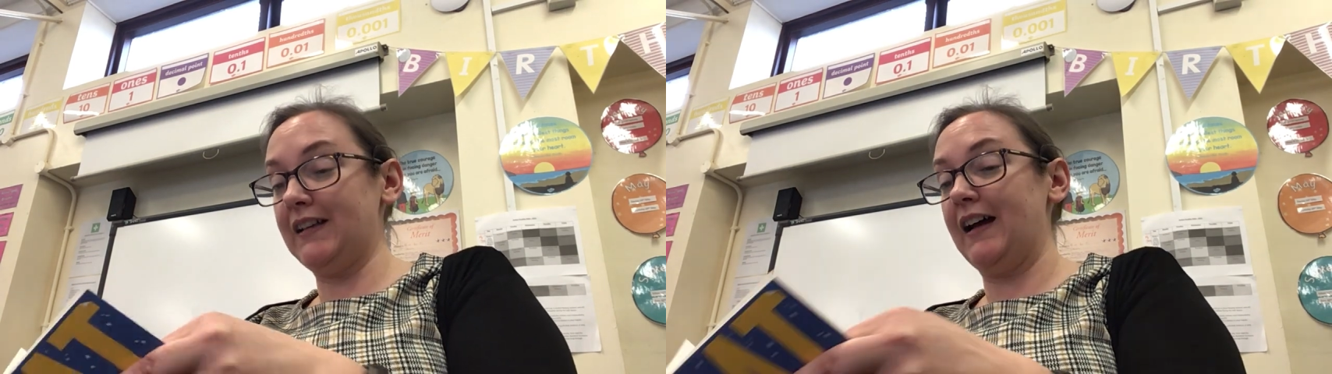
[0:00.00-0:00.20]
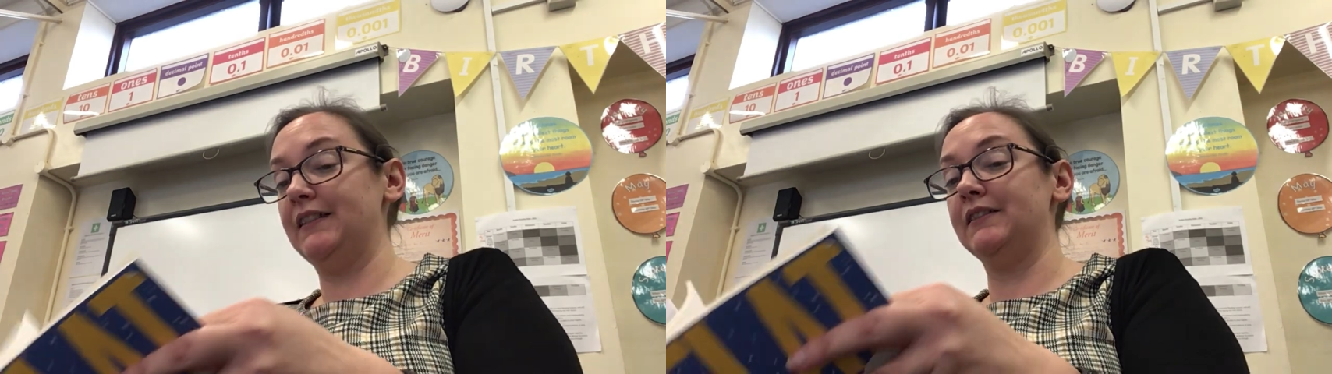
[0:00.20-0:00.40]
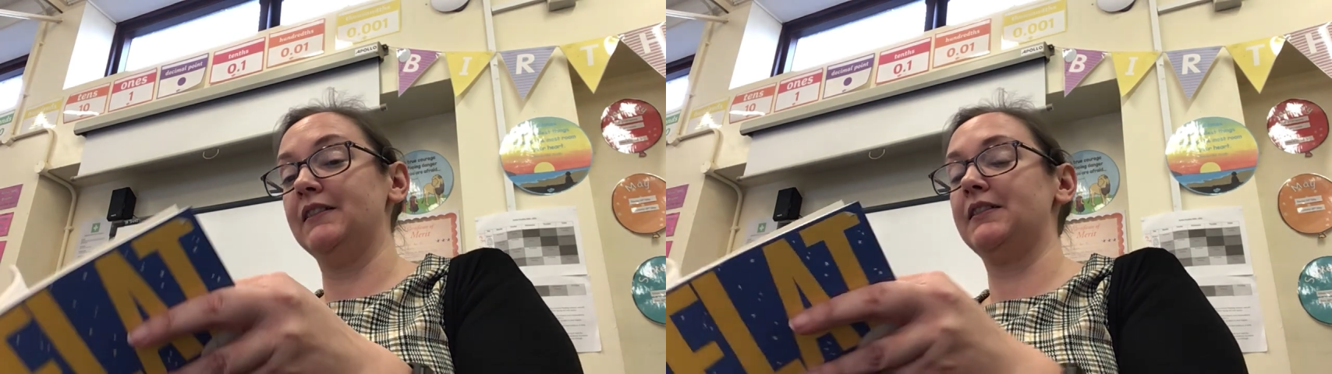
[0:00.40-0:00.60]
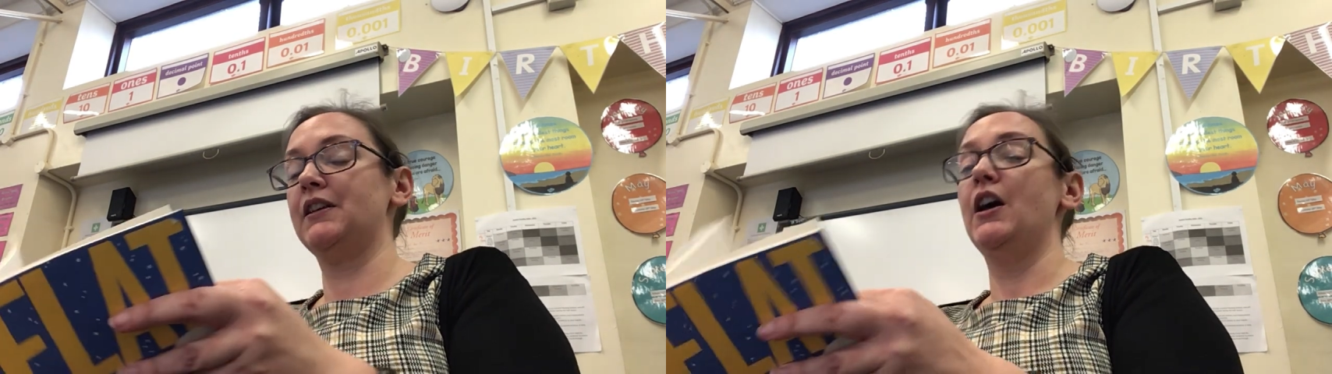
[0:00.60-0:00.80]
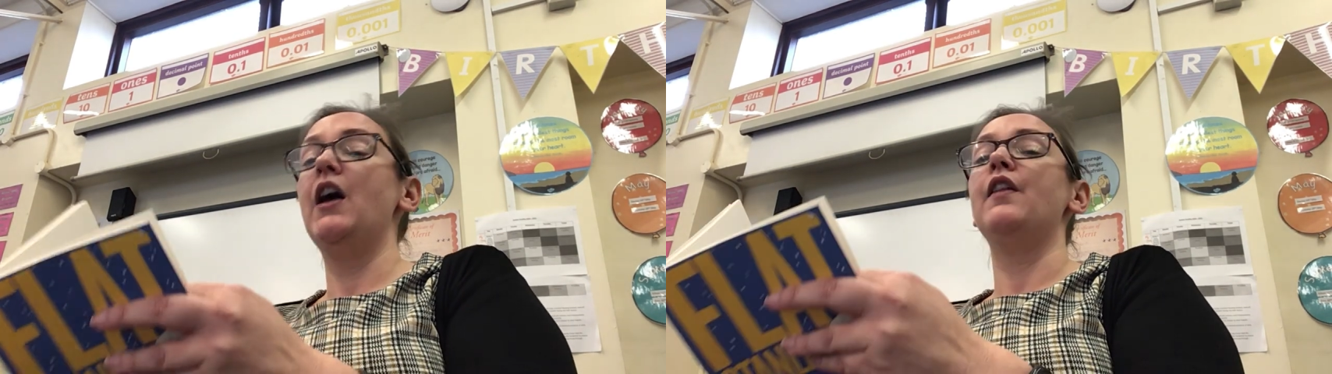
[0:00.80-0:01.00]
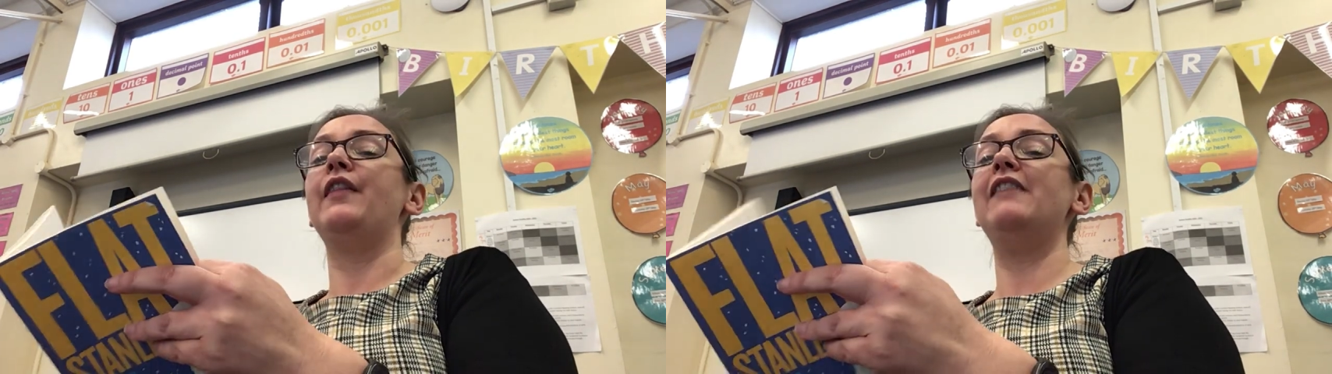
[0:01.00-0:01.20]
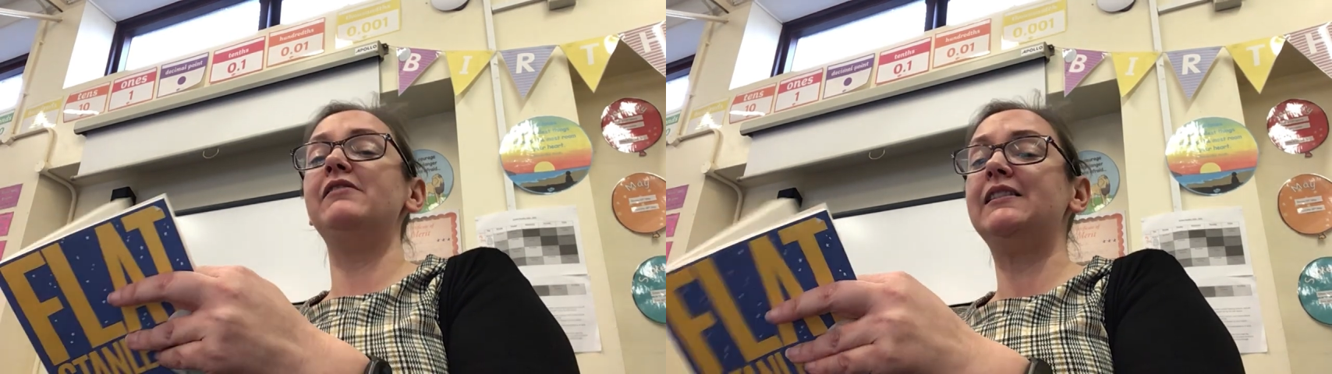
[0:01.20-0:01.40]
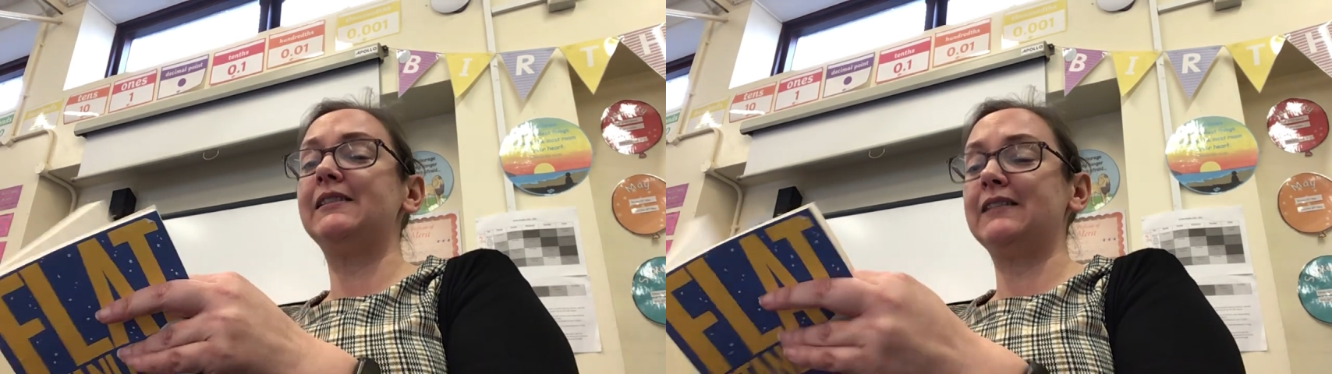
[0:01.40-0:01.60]
hands. There
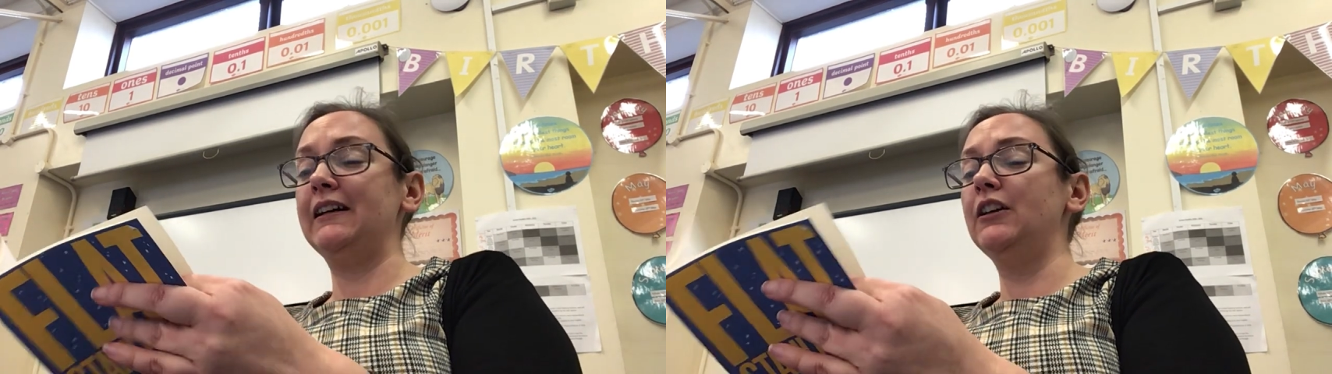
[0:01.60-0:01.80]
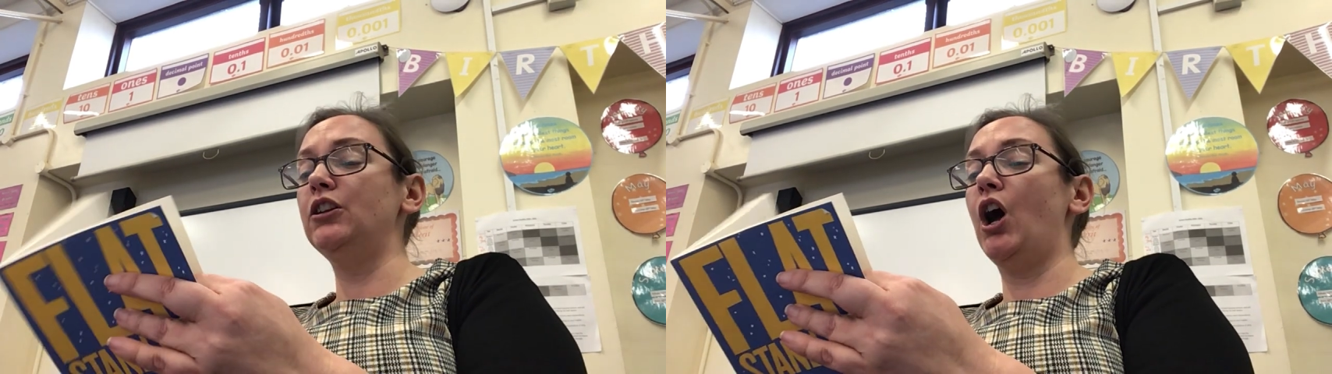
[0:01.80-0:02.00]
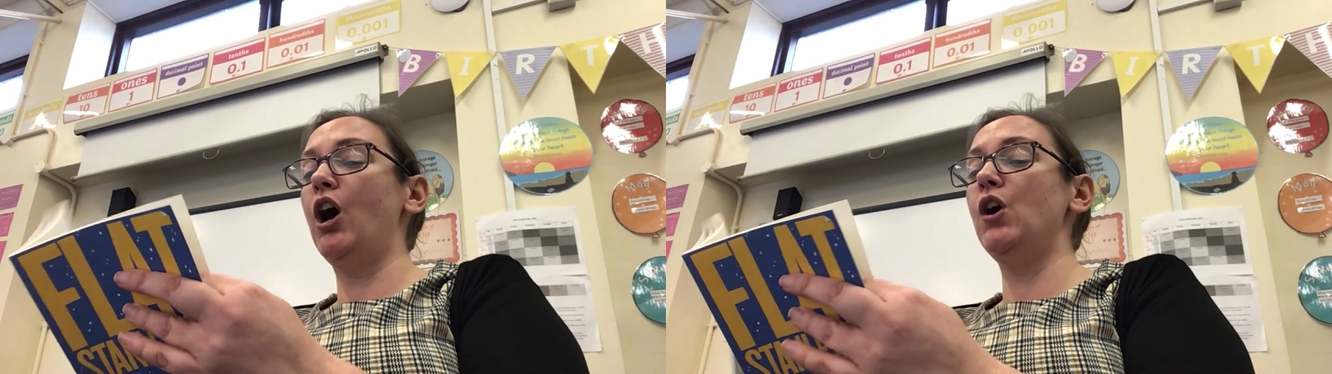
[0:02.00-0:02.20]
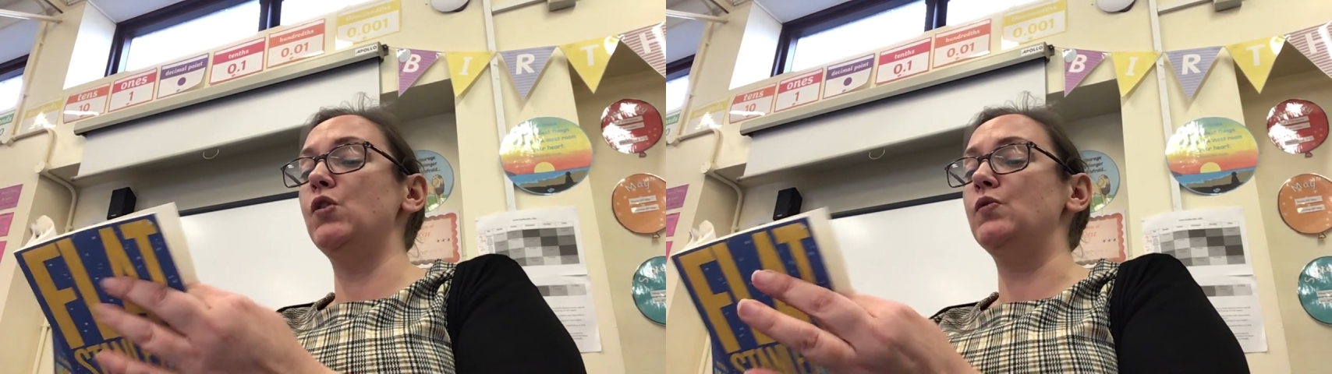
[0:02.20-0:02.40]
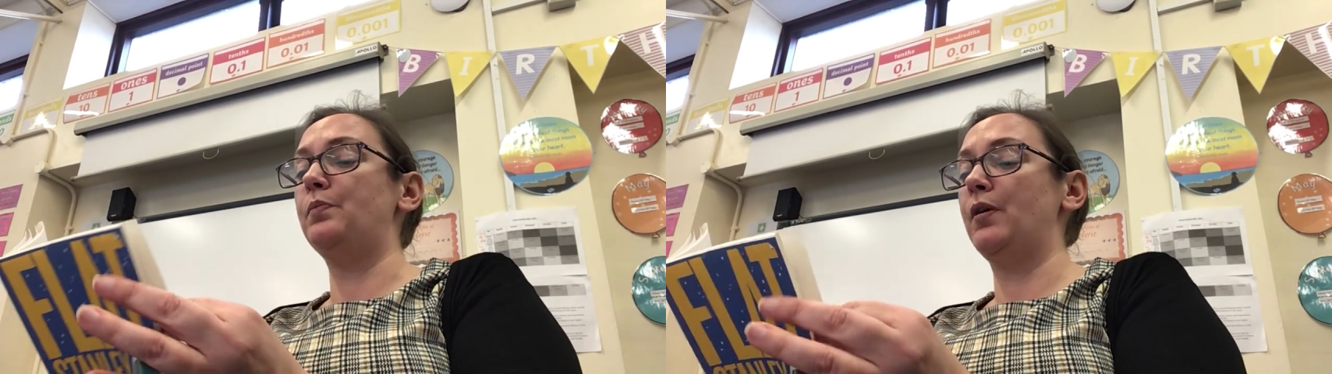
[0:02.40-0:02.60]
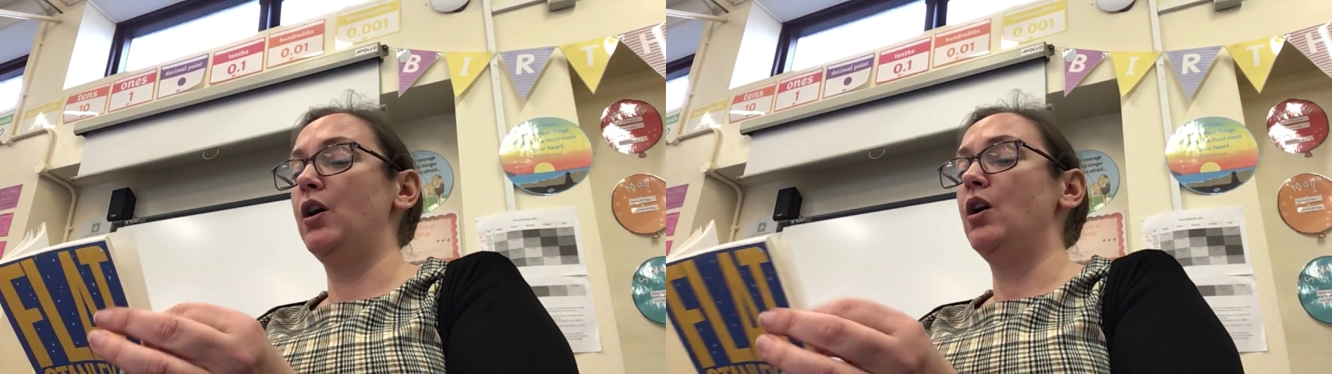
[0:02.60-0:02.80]
is still hope,